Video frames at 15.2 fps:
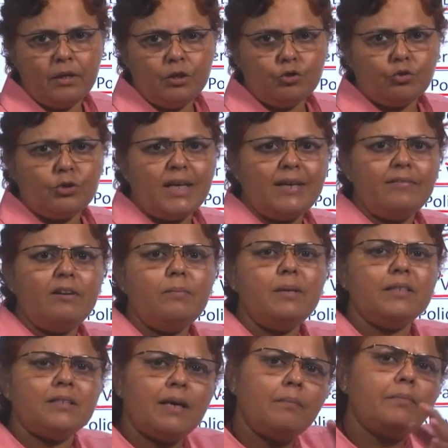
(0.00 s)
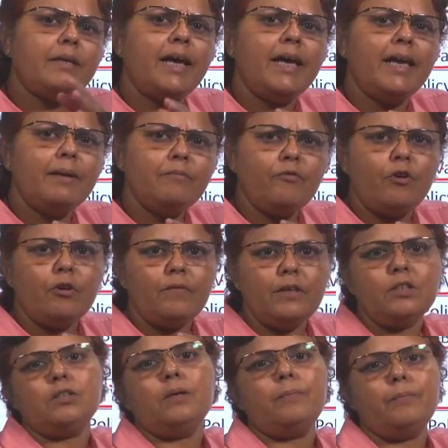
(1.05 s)
So there will be some time for which
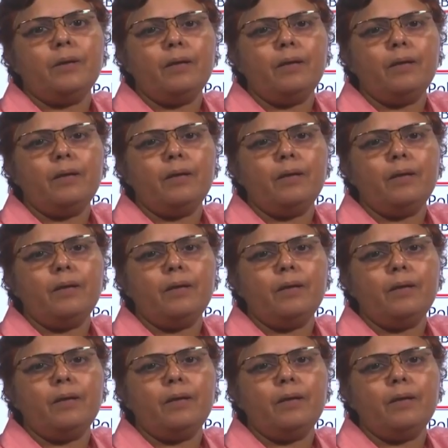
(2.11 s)
the